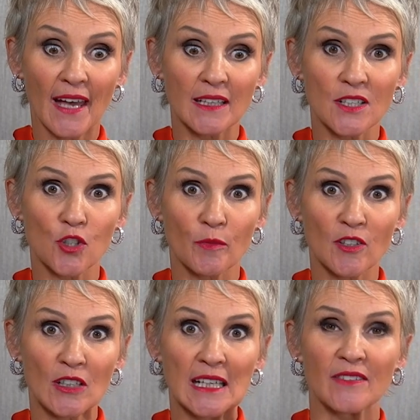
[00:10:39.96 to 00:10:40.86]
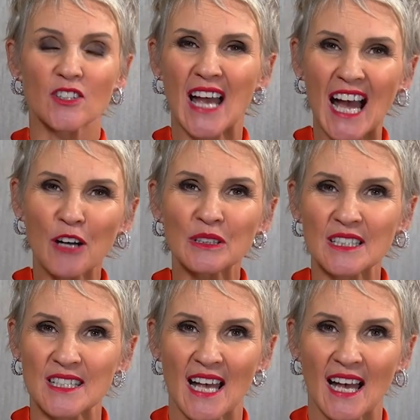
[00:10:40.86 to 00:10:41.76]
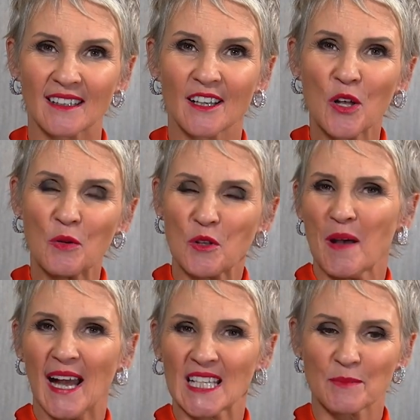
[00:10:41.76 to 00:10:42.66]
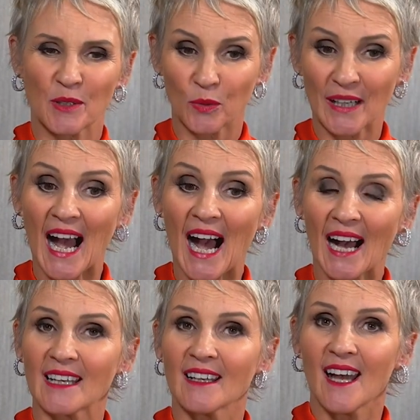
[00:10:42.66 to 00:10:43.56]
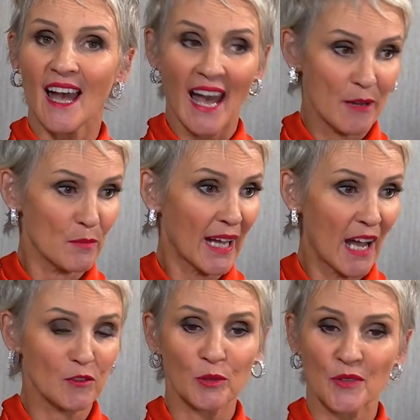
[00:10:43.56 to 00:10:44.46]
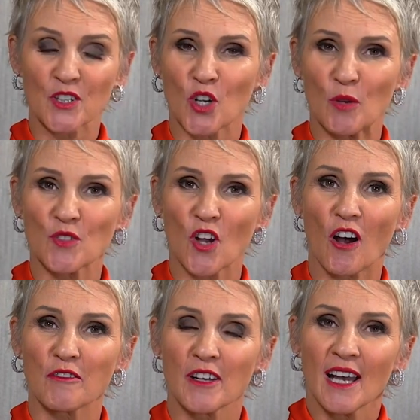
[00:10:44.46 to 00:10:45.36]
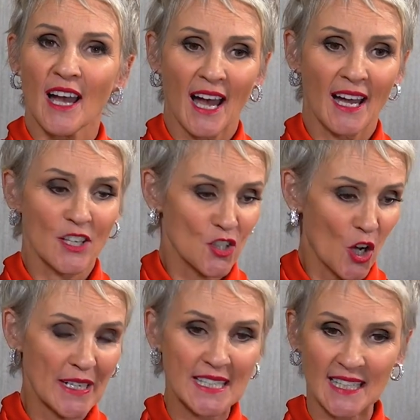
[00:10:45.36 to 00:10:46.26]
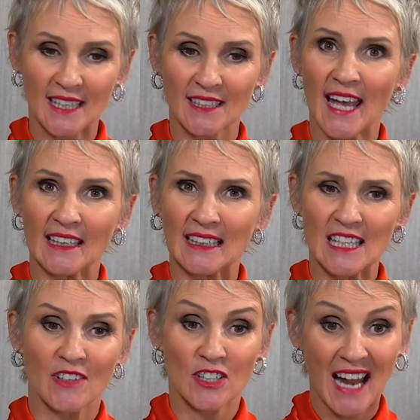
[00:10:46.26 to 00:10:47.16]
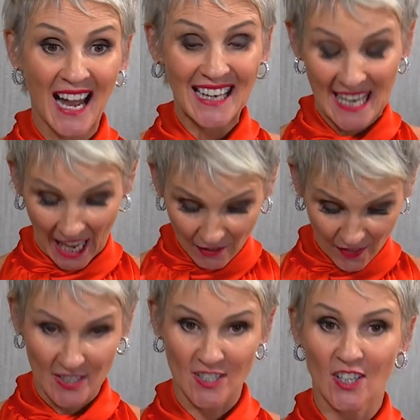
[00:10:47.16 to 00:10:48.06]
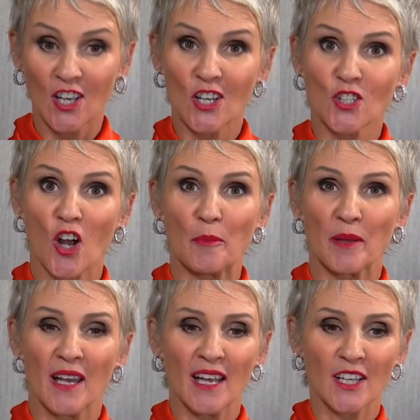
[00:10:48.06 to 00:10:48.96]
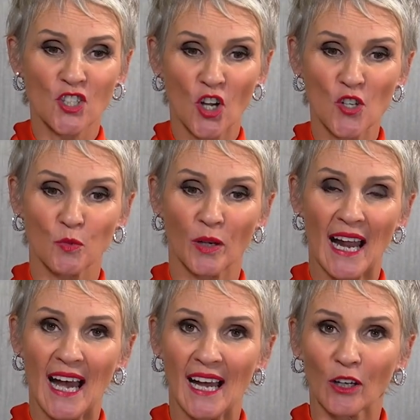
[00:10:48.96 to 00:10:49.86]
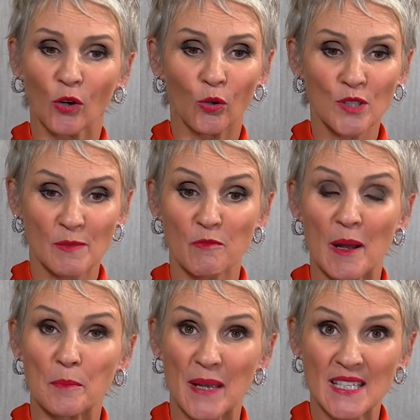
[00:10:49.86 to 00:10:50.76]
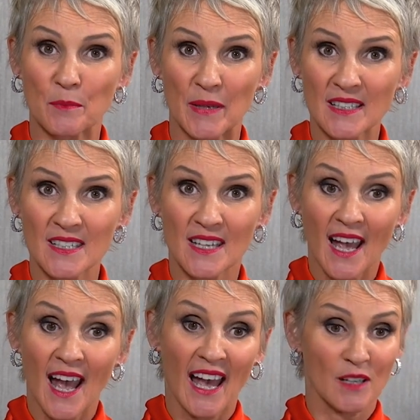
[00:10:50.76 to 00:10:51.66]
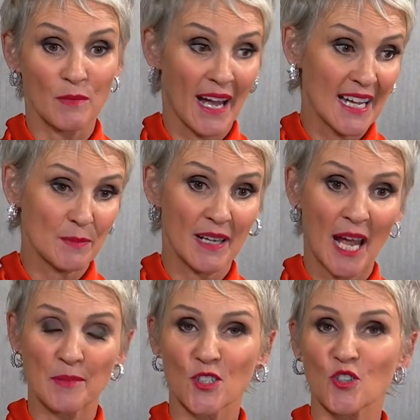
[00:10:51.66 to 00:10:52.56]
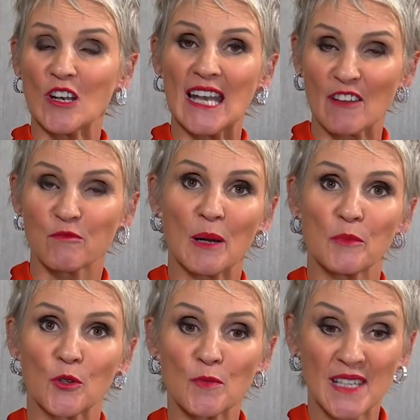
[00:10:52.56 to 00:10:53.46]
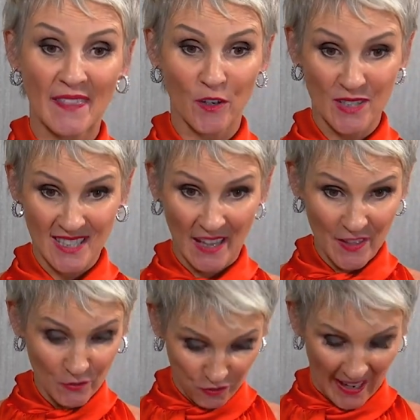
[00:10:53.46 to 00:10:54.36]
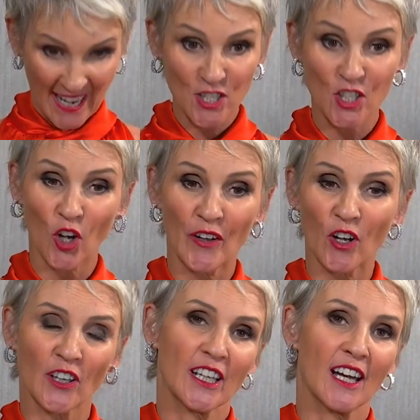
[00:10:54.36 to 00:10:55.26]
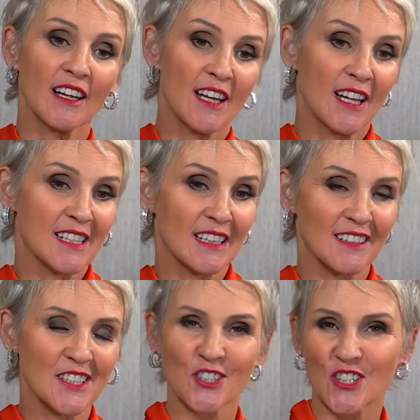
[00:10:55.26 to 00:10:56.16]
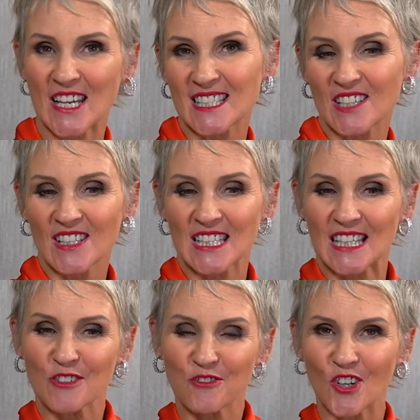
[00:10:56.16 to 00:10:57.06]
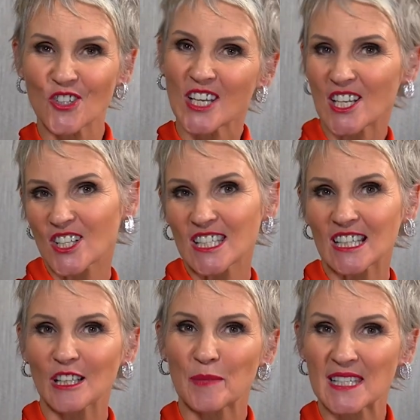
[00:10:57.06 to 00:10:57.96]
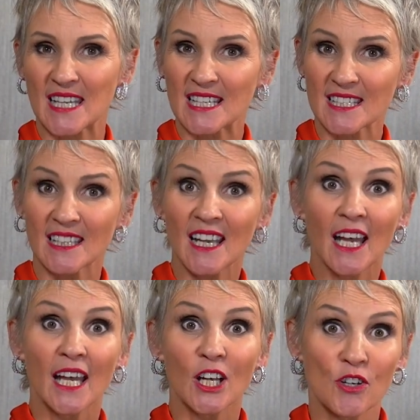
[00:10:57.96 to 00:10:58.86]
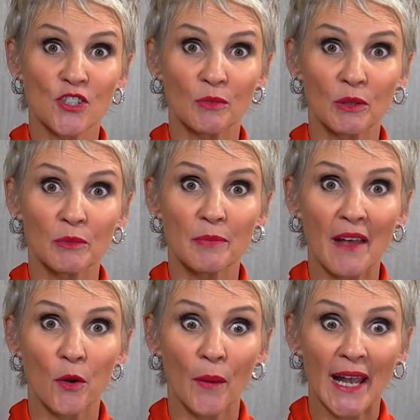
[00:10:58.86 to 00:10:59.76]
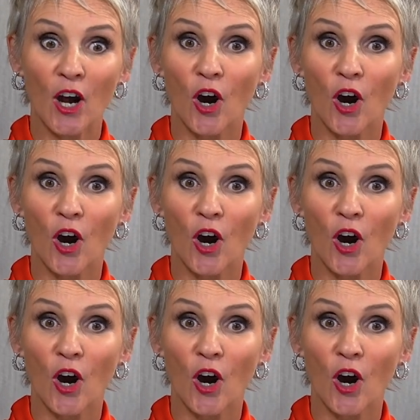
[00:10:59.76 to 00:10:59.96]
that is too much cleavage. I will decide with my husband what I am comfortable with in terms of showing skin and cleavage. And I love this top. It shows what I call some of my best bits. And my husband happens to love my boobs, and there is nothing flashy going on here. It's a little suggestive. It's a little flirtatious. It's a little bit sexy. Christian women, by the